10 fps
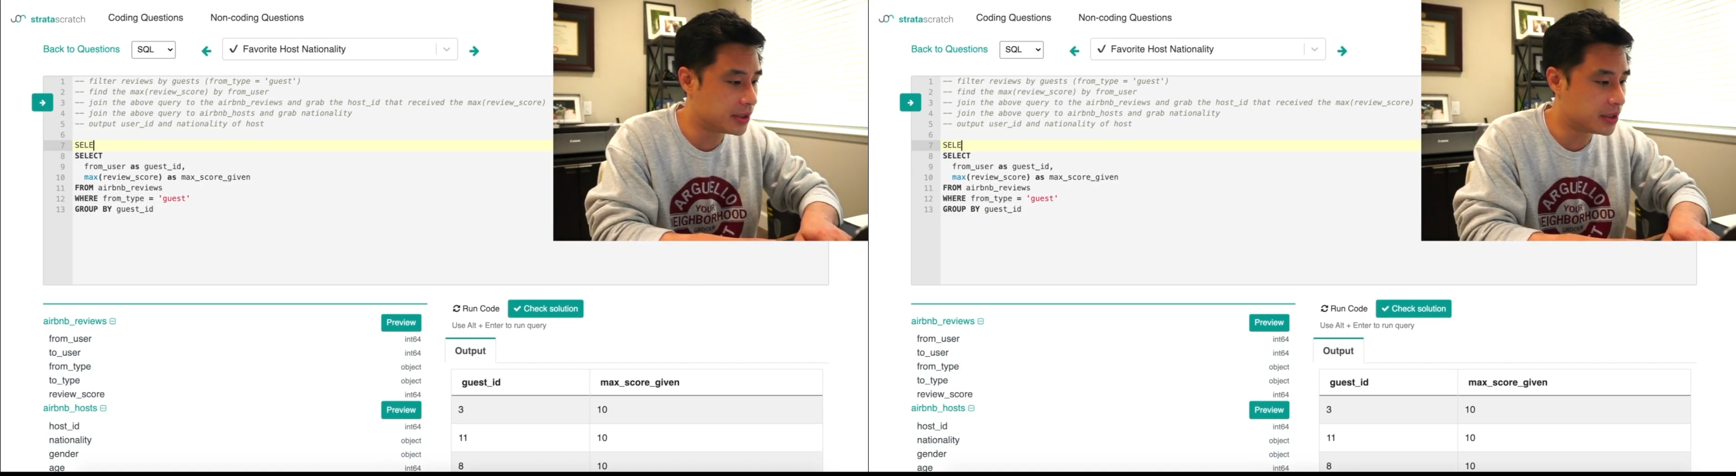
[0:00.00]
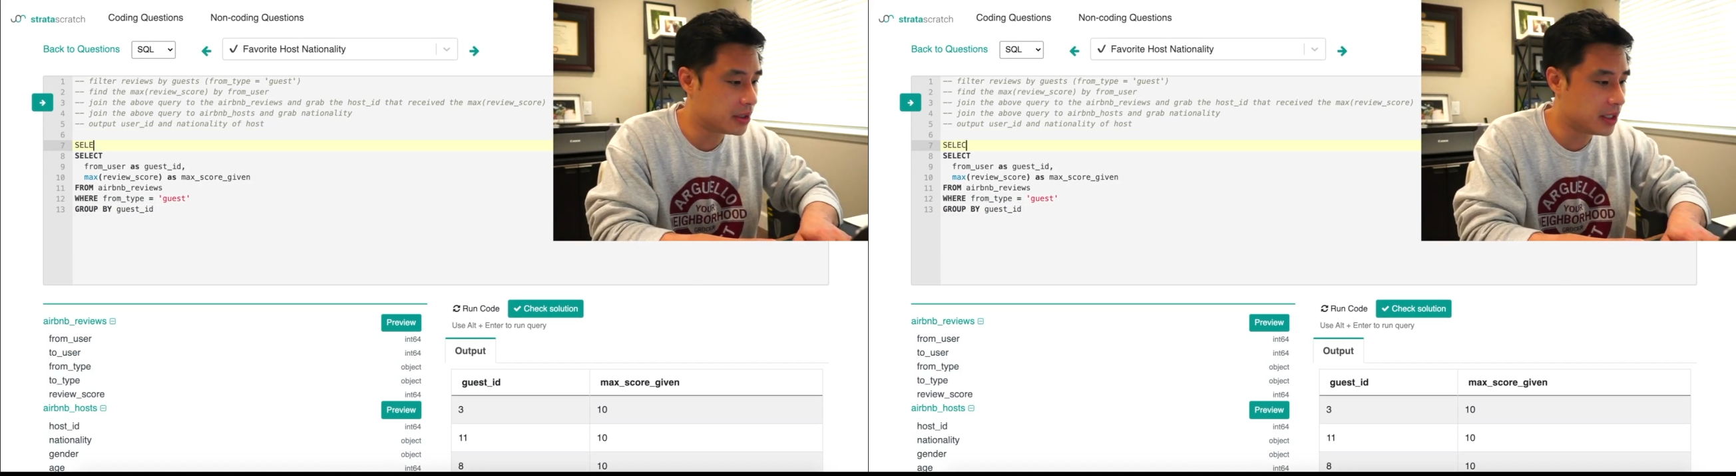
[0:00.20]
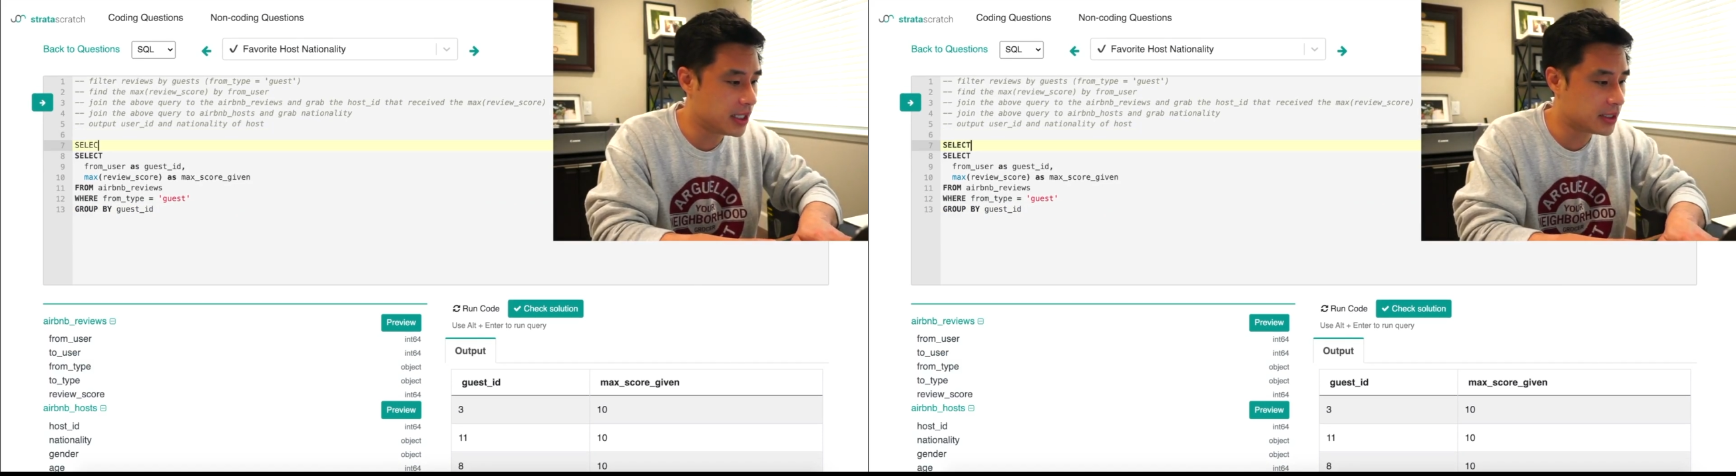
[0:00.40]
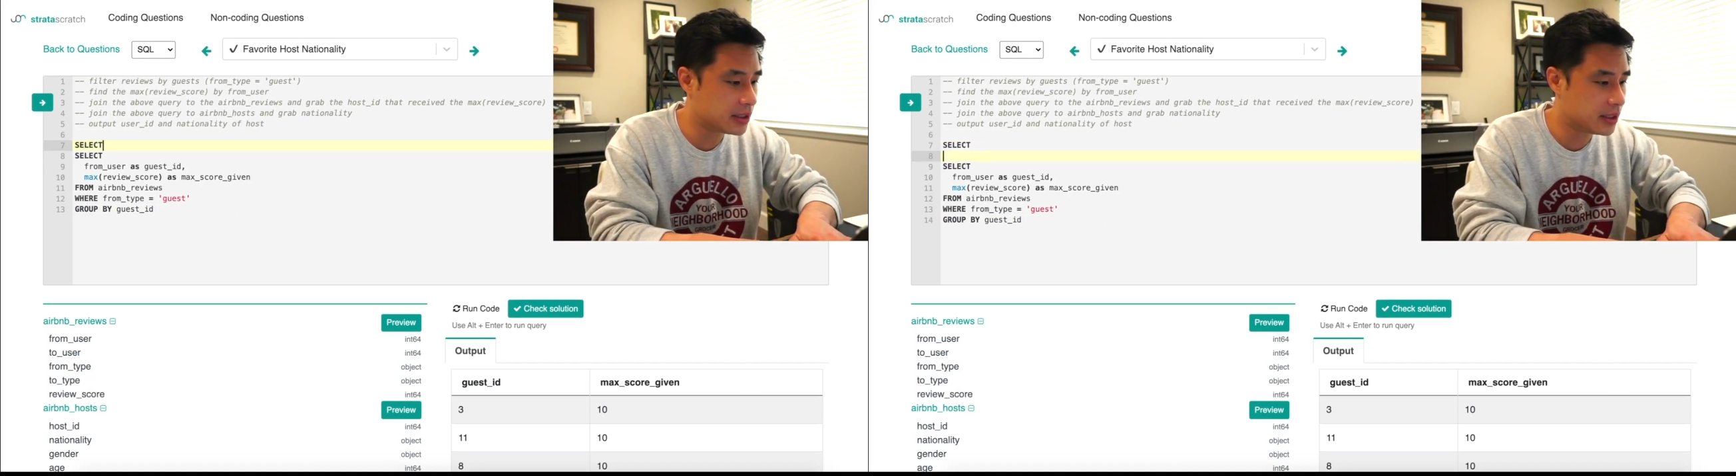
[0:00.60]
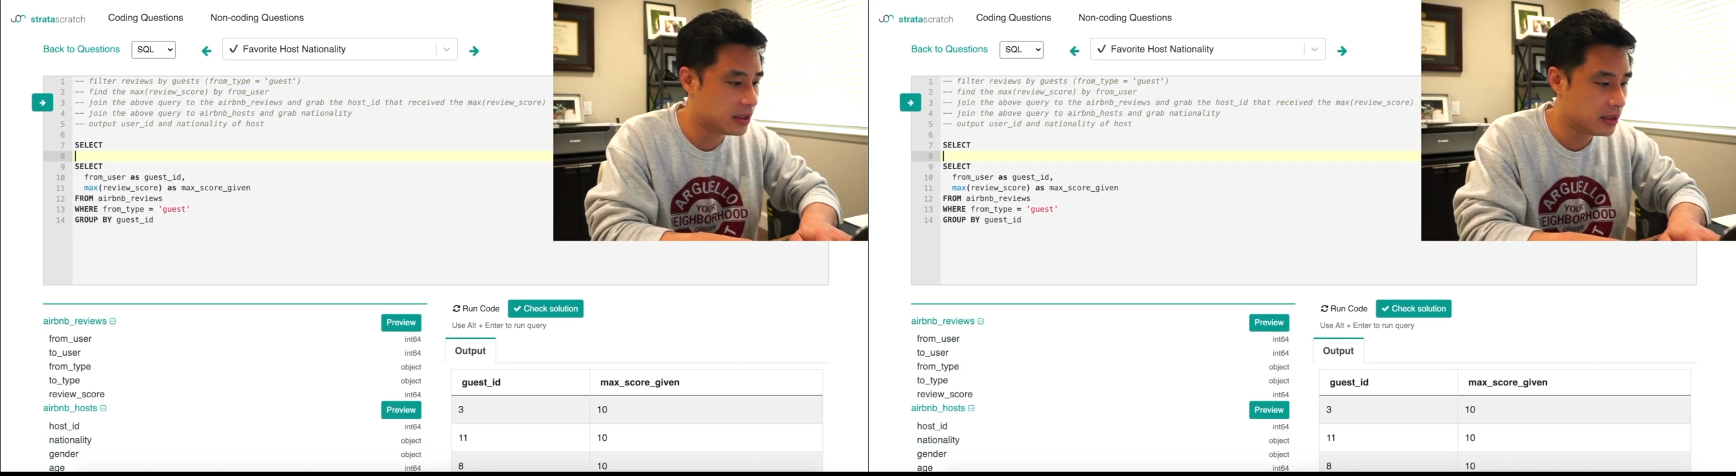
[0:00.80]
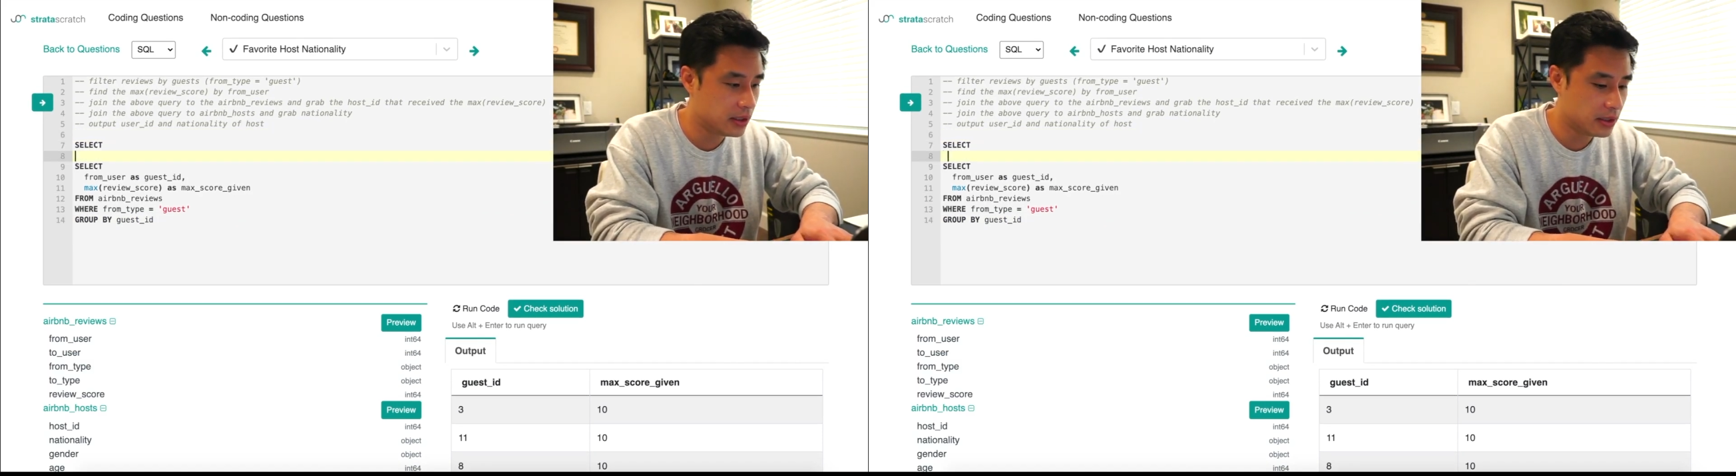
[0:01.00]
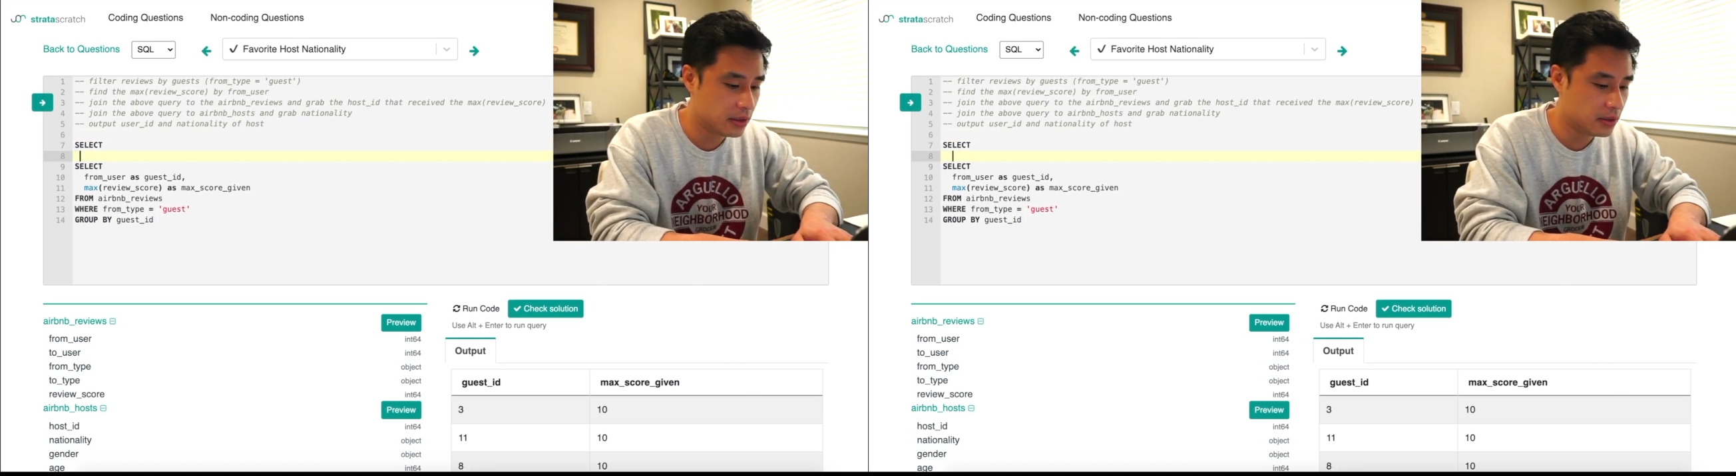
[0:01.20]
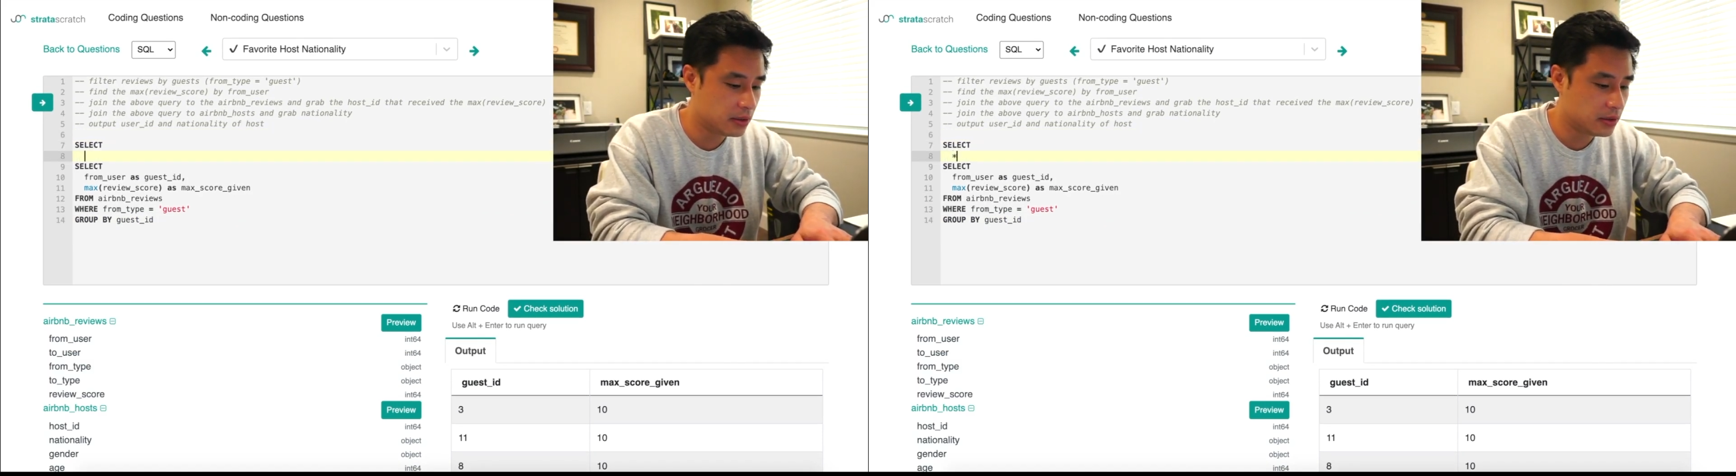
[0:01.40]
select
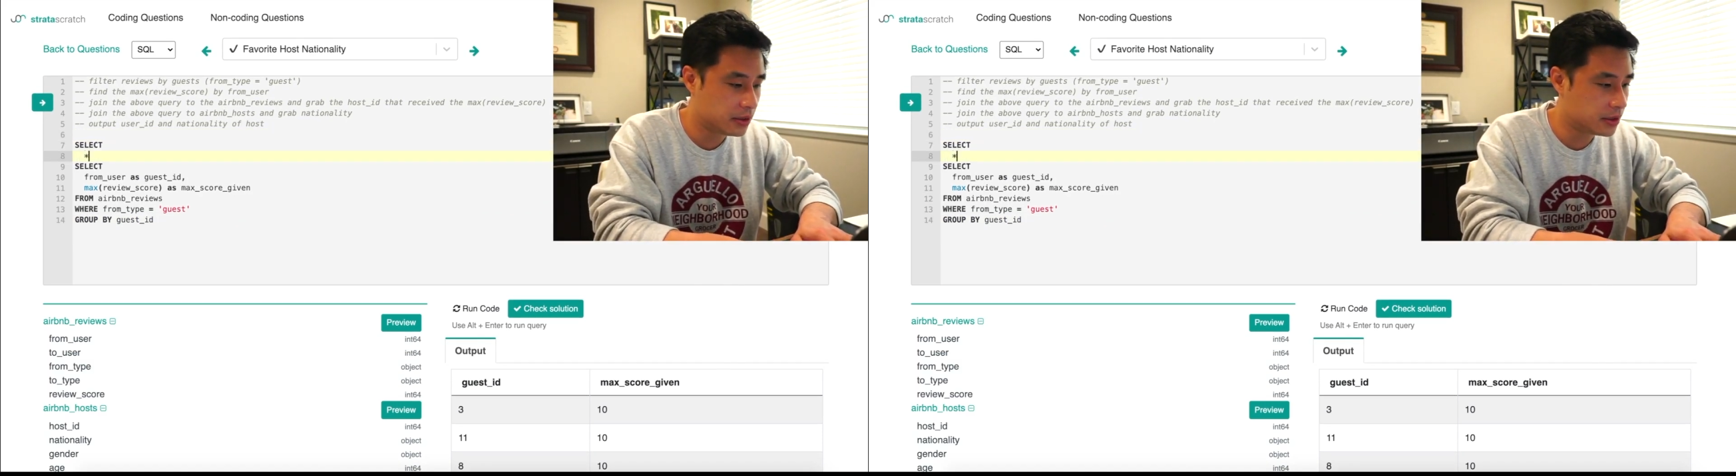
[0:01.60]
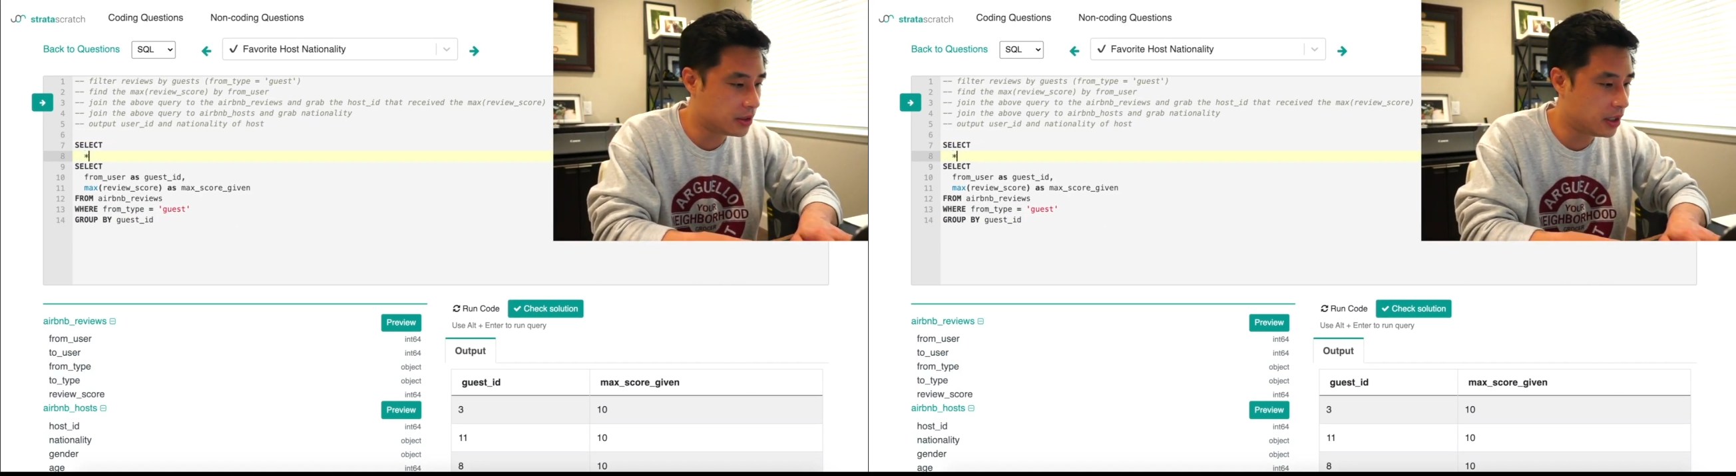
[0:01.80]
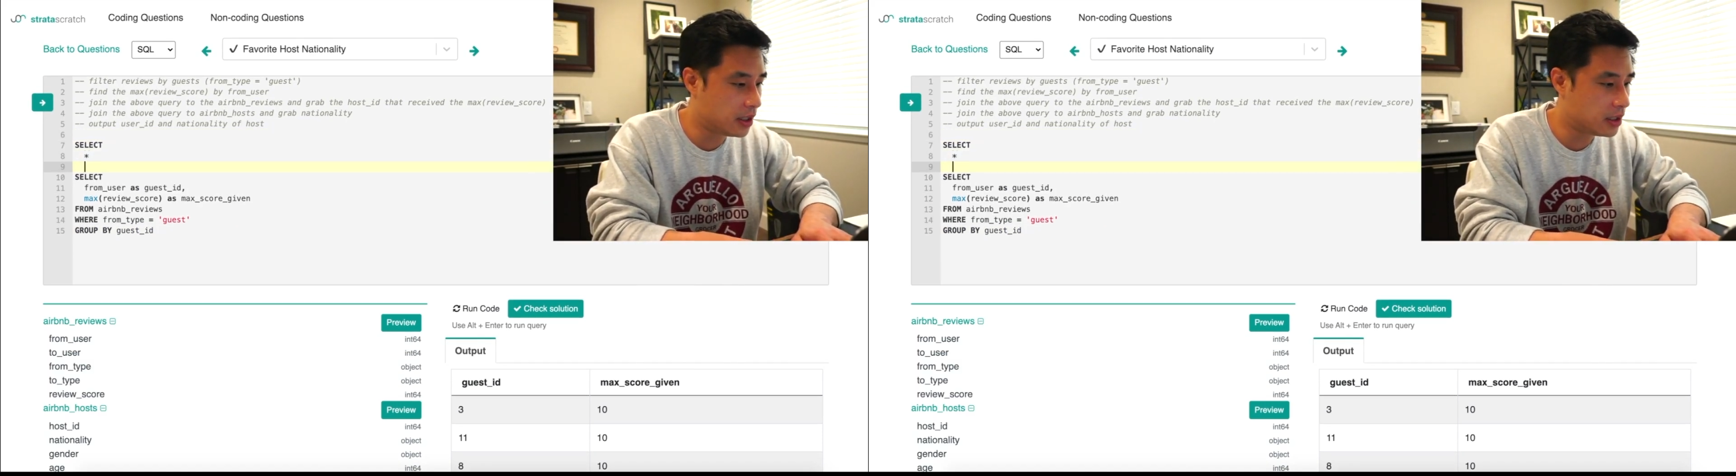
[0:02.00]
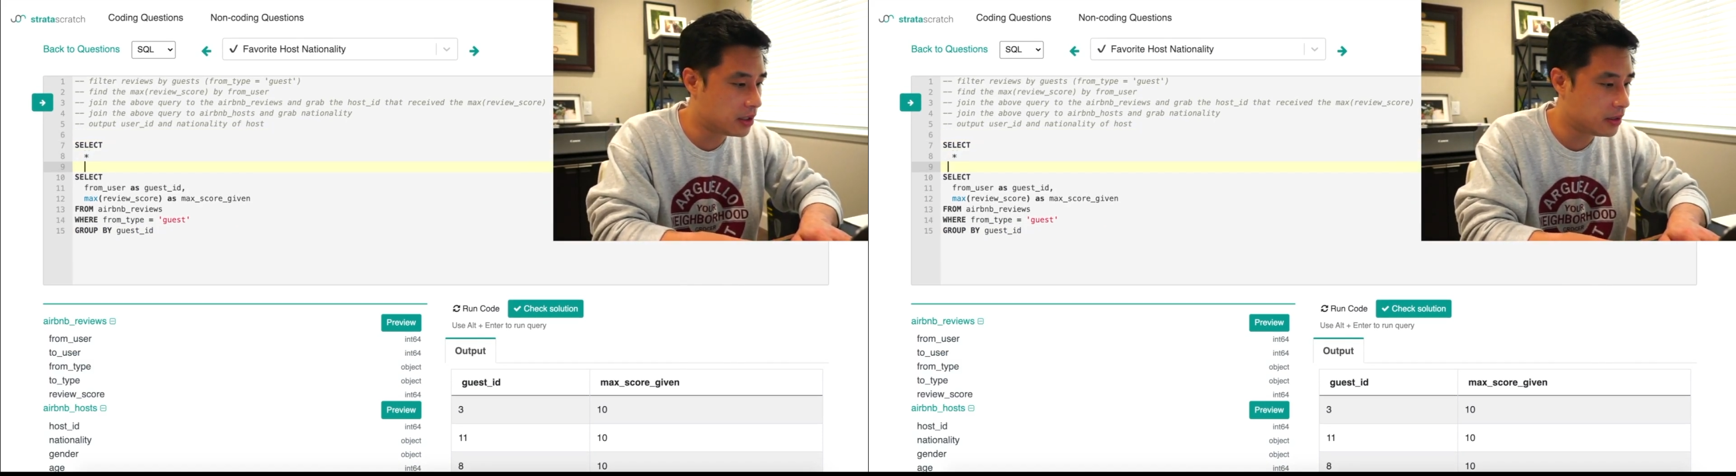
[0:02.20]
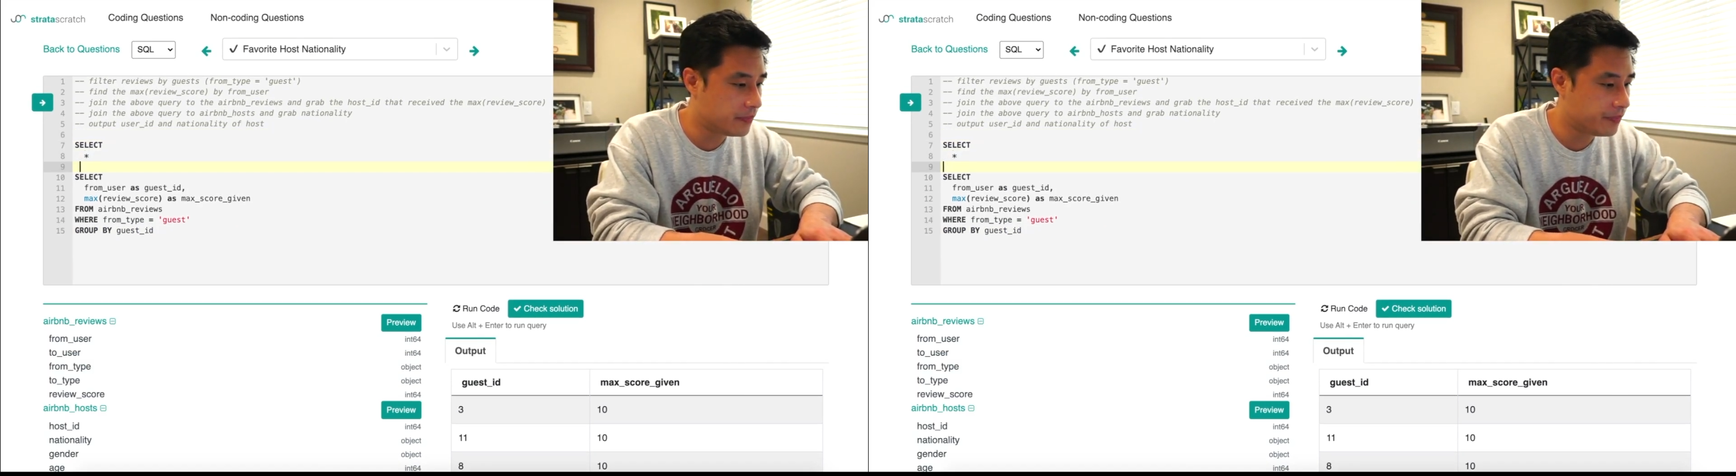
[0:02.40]
star